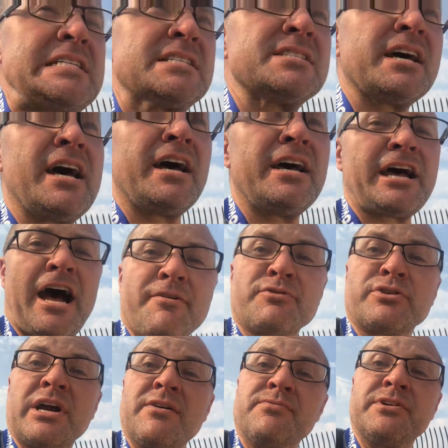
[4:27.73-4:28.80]
is
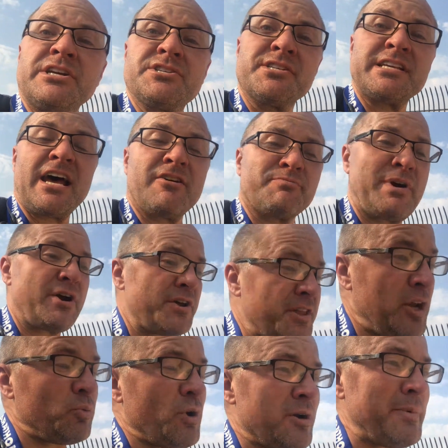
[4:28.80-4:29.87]
after I finish this half
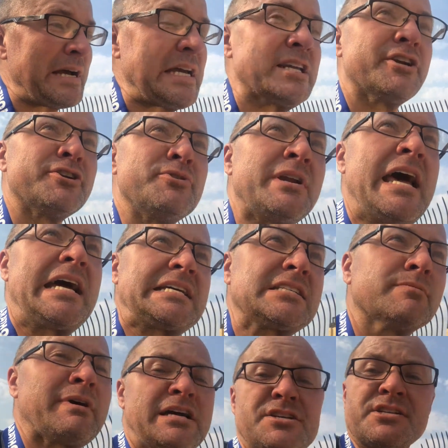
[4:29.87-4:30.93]
marathon, what am I going to do next?
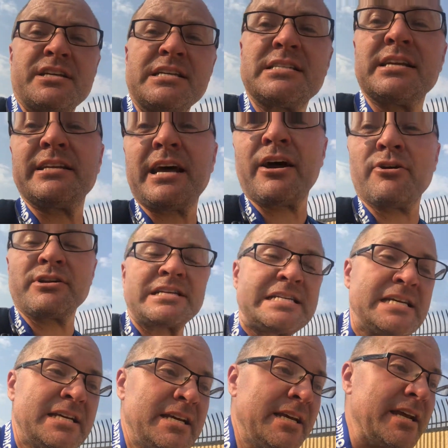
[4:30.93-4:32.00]
Am I just going to sit down and
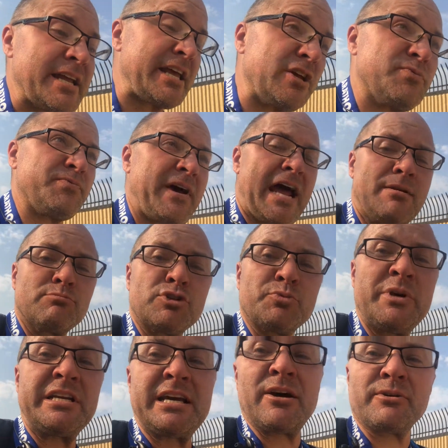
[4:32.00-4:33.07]
get fat
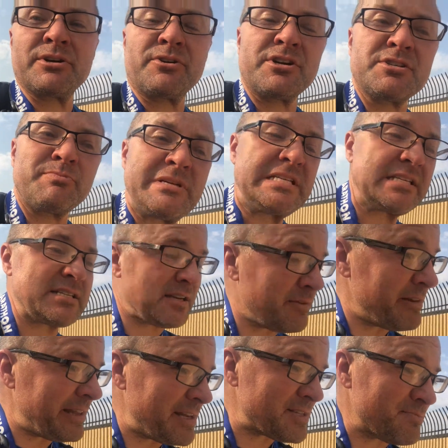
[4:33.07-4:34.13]
between now and Christmas? I
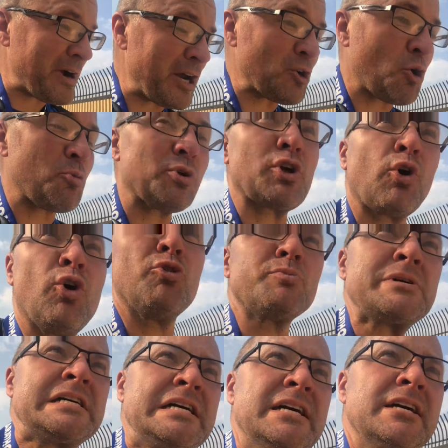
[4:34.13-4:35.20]
mean, that's my normal goal,
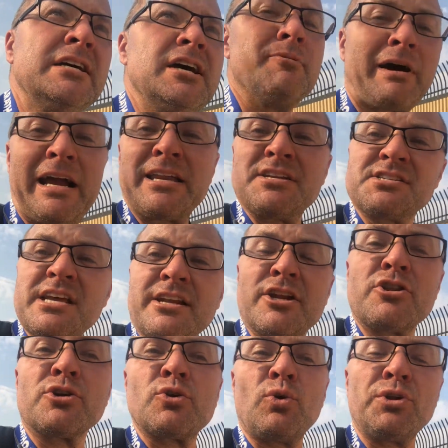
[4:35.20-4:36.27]
but am I going to set
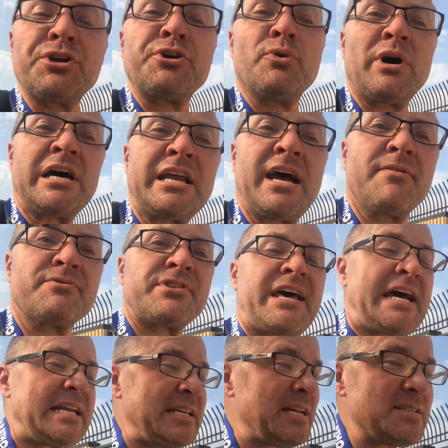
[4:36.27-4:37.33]
another goal to go on after
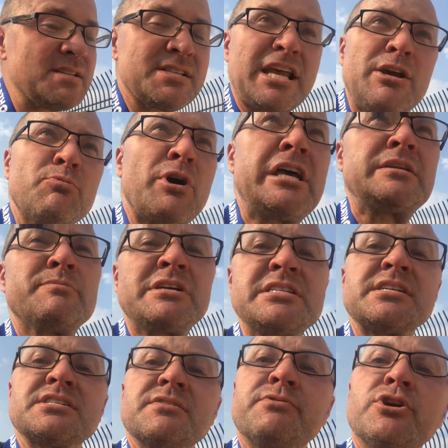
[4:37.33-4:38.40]
that? And that's the same way in
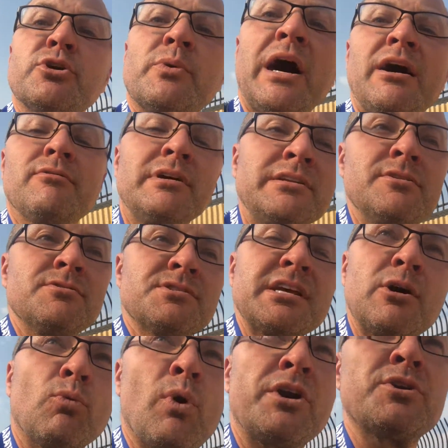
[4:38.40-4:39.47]
business. If you go out and you
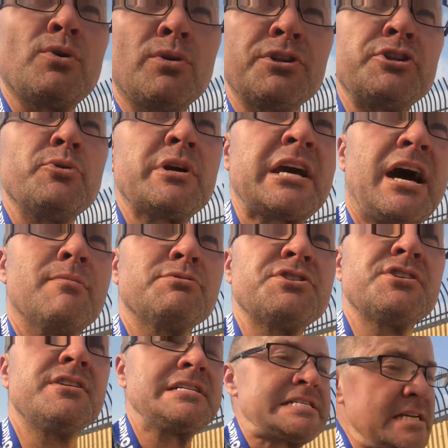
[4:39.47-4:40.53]
set one goal and you
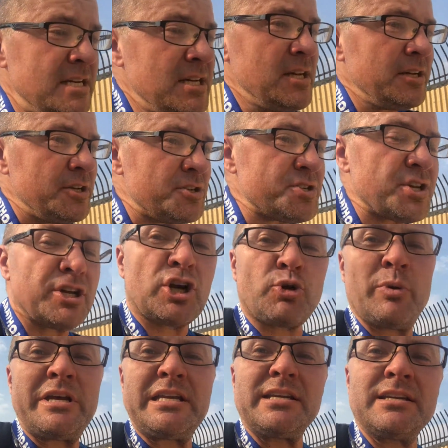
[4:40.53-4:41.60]
accomplish it, you're just going to
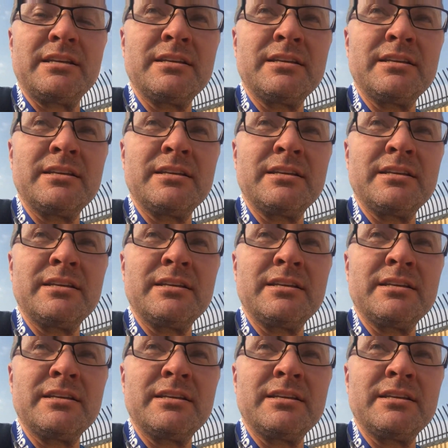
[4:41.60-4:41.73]
quit?